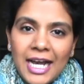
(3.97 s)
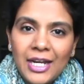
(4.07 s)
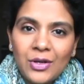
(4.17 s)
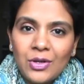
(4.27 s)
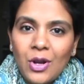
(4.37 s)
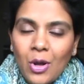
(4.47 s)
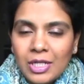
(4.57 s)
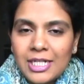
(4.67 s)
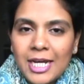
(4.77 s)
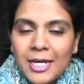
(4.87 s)
I know a
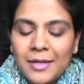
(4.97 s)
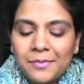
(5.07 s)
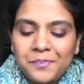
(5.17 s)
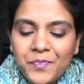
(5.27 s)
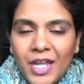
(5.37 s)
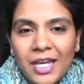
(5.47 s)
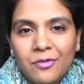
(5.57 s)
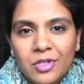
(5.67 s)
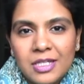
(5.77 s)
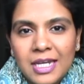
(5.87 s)
long time I
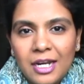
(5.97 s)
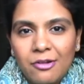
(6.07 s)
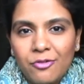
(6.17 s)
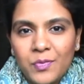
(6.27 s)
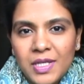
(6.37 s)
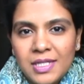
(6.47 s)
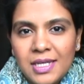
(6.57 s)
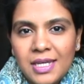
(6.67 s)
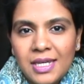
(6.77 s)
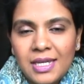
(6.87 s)
was kind of
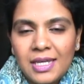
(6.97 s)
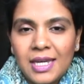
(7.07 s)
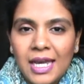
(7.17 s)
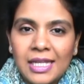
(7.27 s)
busy